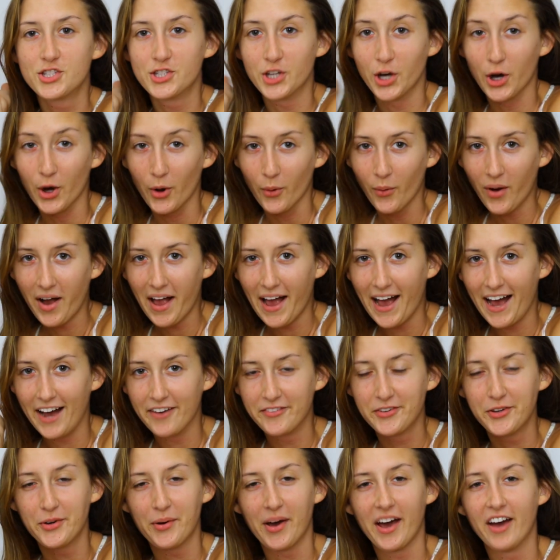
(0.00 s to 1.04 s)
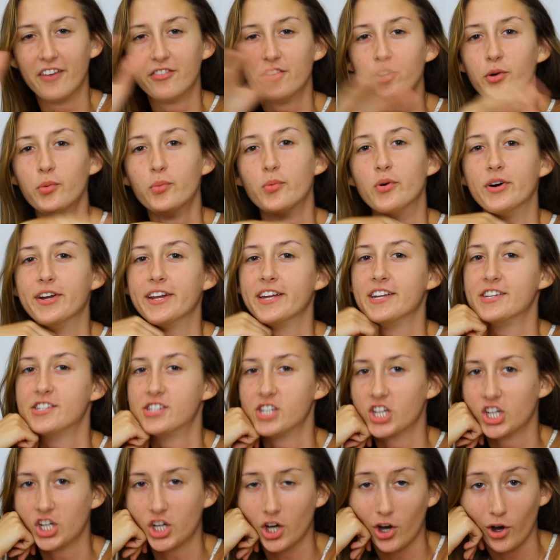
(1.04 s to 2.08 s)
So, have you ever
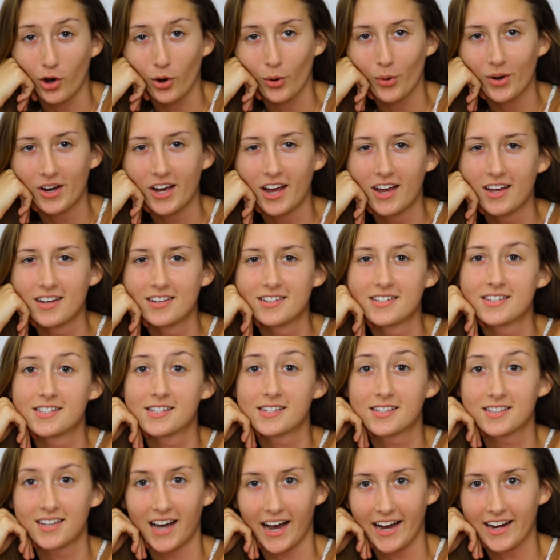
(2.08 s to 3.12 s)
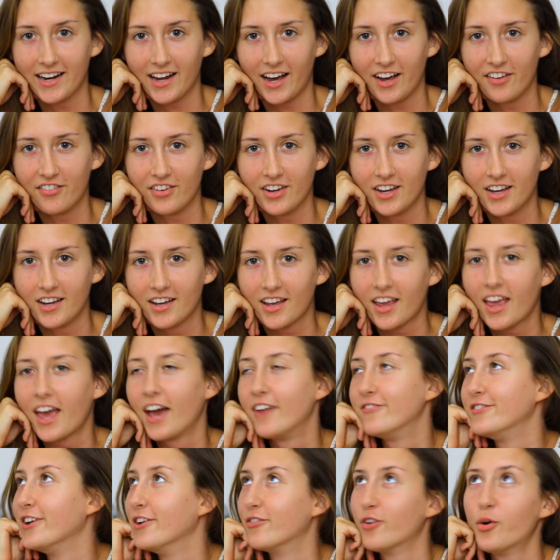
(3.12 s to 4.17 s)
wanted to go skydiving?
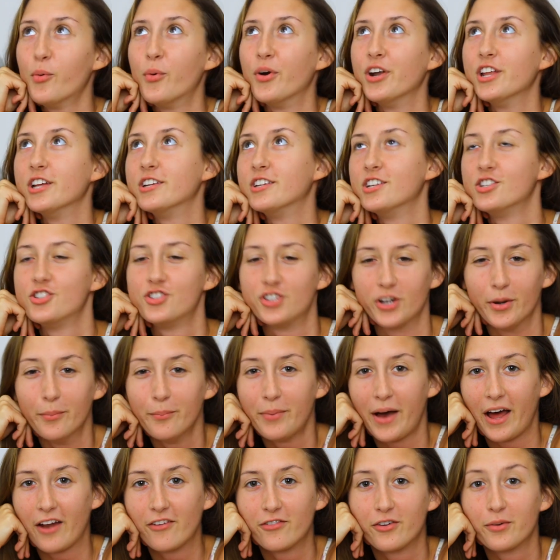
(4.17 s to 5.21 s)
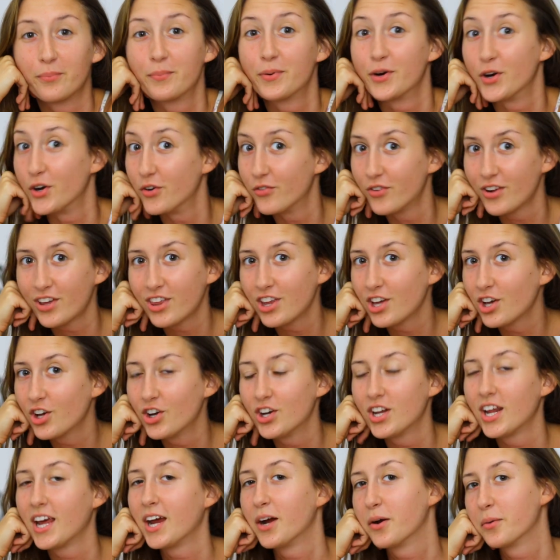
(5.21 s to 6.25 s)
Have you ever wanted to jump out of a perfectly
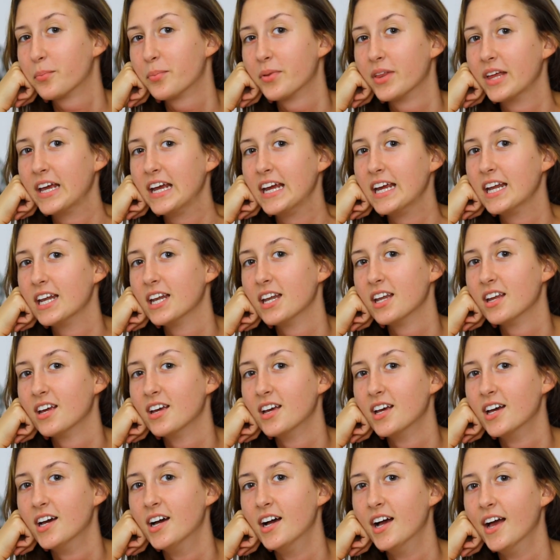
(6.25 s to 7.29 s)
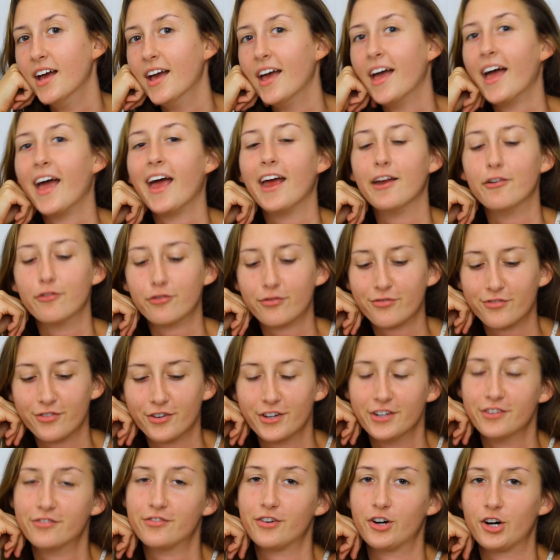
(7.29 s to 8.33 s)
good airplane and
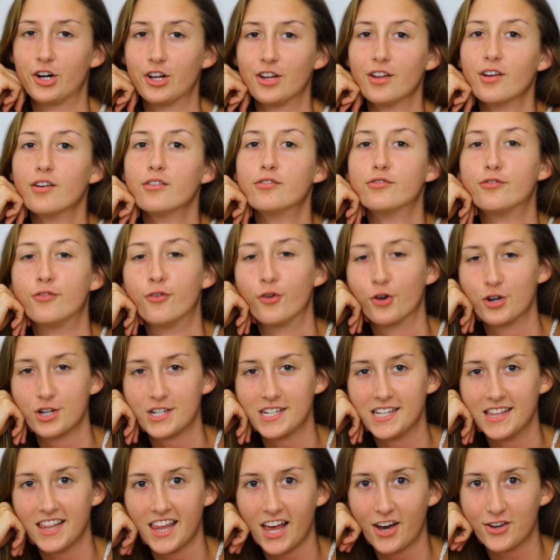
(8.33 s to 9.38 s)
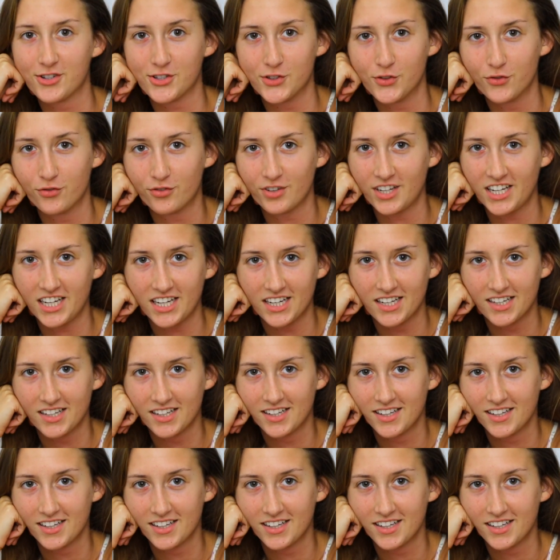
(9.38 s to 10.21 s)
free fall 14,000 feet?